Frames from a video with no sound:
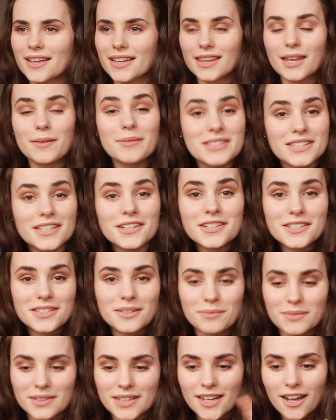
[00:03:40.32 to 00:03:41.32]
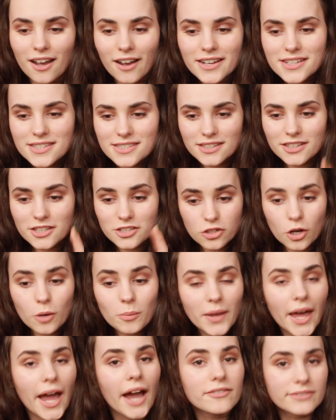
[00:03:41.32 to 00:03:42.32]
Let me tell you something, the job
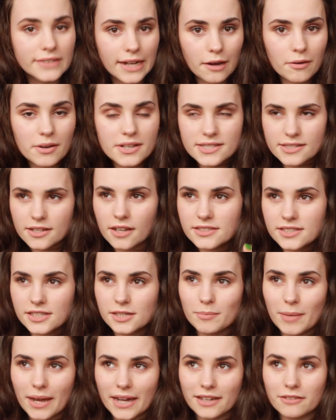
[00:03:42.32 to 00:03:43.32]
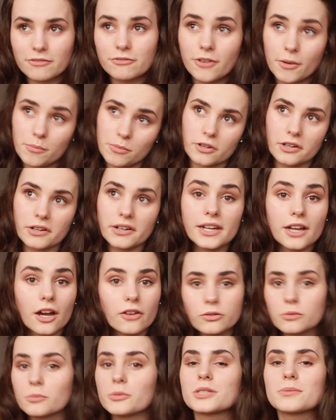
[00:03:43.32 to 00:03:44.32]
that I have now, I started it back in February.
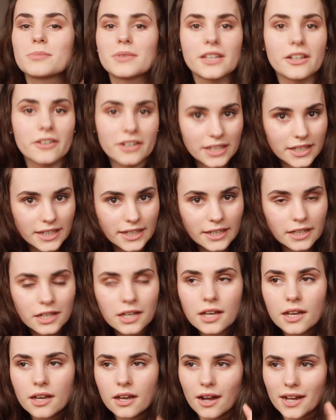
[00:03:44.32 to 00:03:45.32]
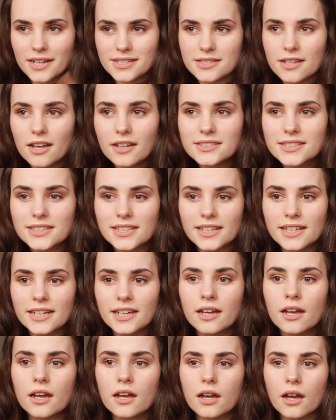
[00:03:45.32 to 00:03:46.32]
I've almost been there a year. I started
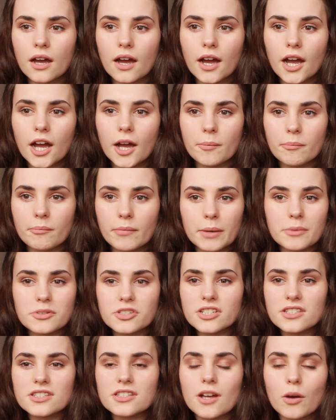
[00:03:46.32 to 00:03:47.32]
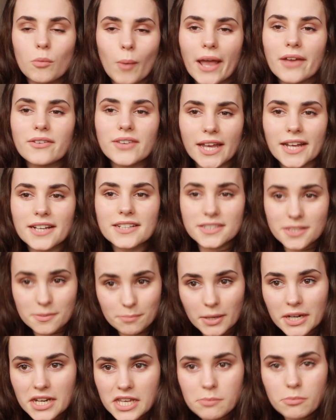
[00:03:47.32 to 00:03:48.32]
it, it was just a way of getting some
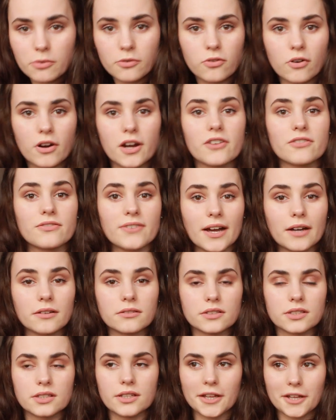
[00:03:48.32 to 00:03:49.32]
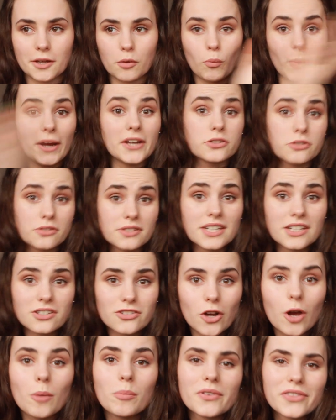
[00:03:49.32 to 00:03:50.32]
money before I found like waitressing
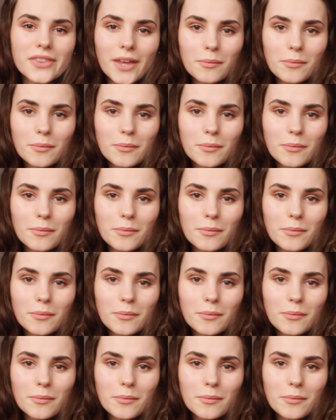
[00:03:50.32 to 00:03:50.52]
job.